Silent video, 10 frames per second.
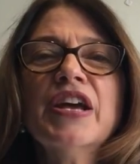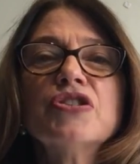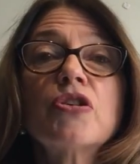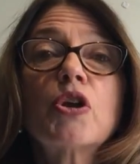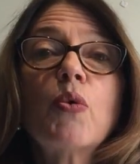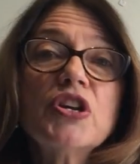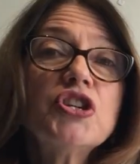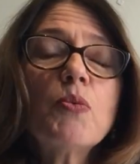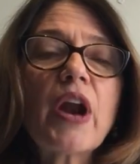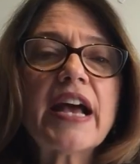So the
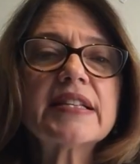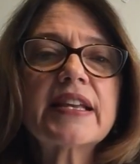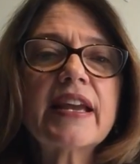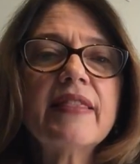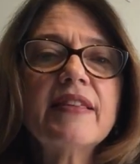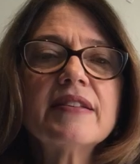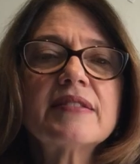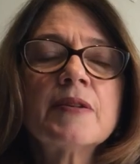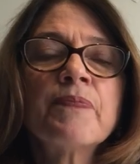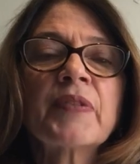question we're asking in
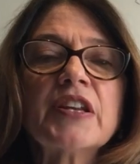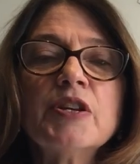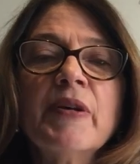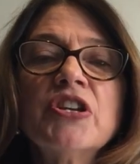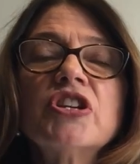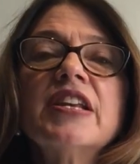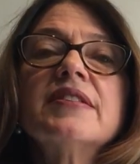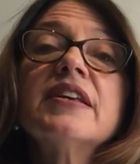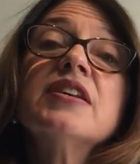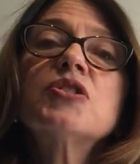this dimension
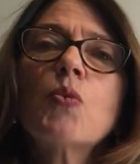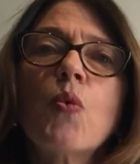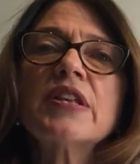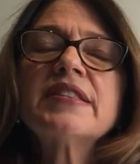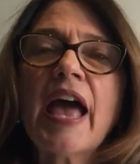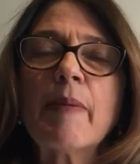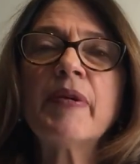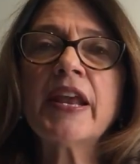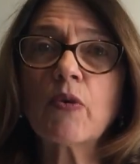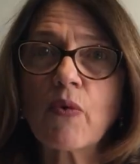is what's
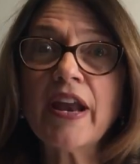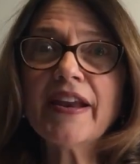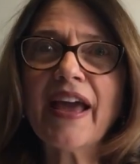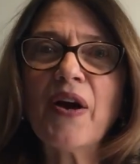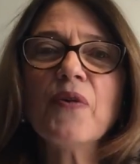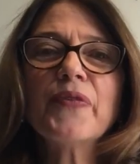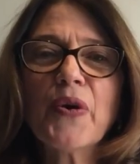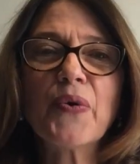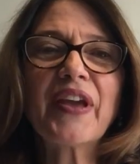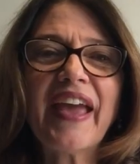happening right now
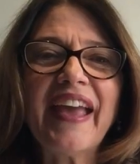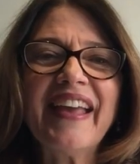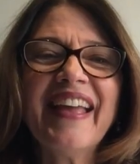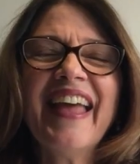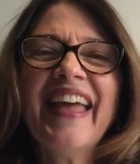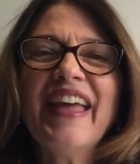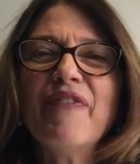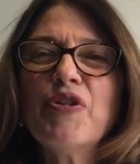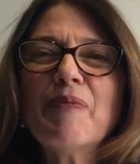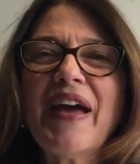okay?
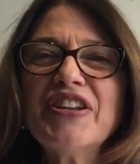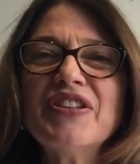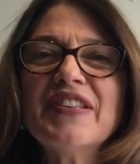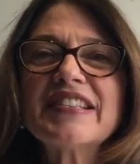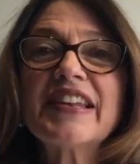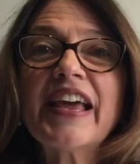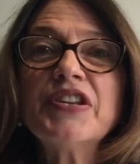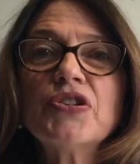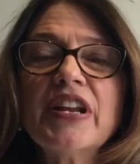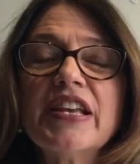If you imagine this
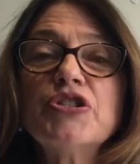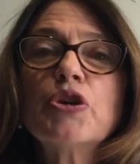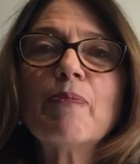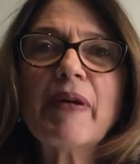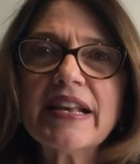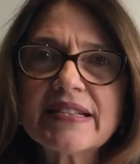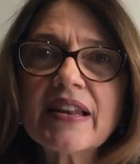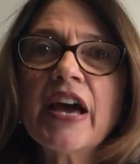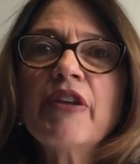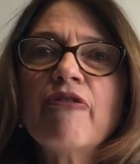lantern is your
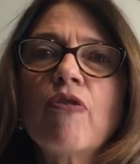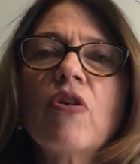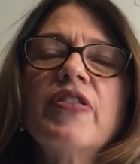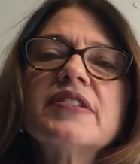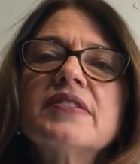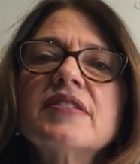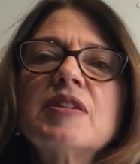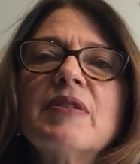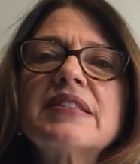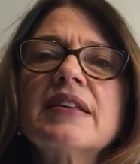baseline for this
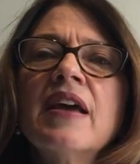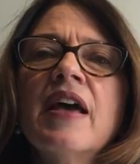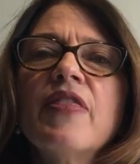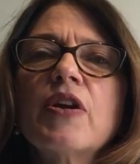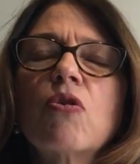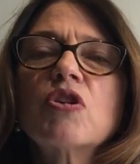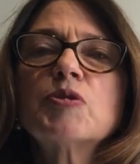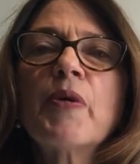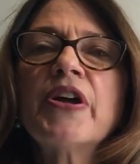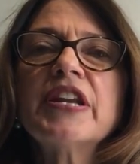system, it's
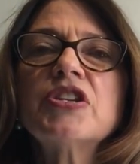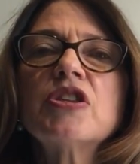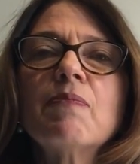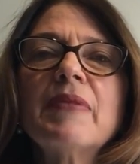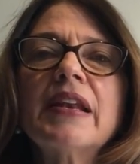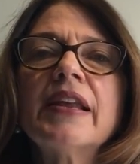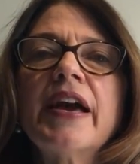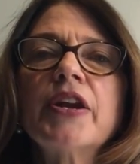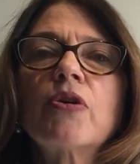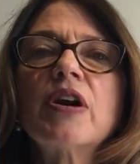corresponding to the middle
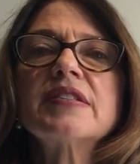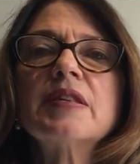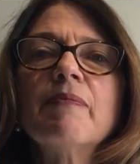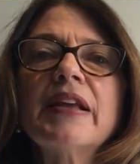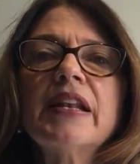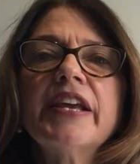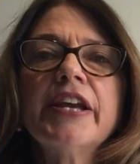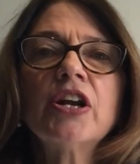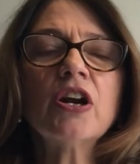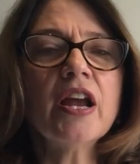line across the middle
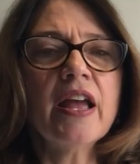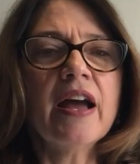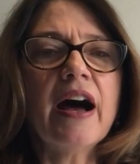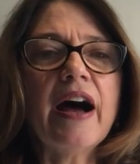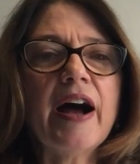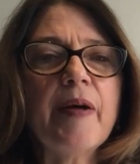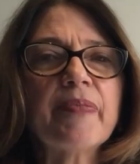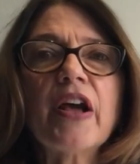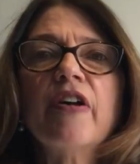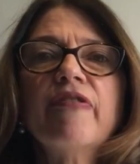here
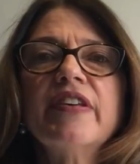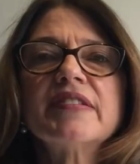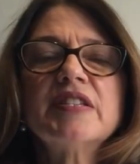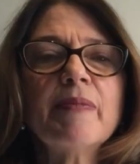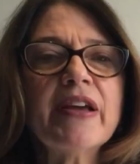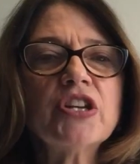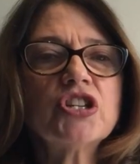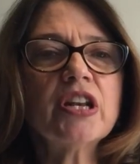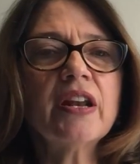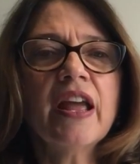of this
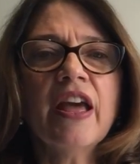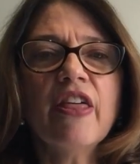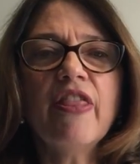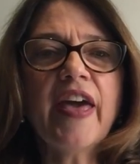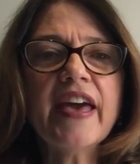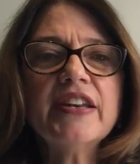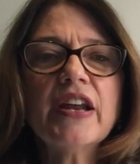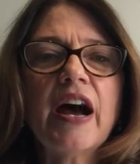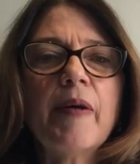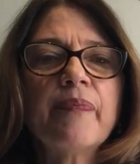dimension,
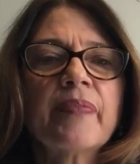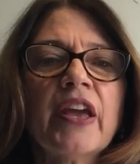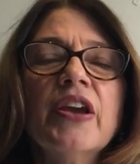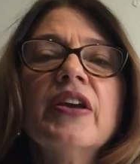then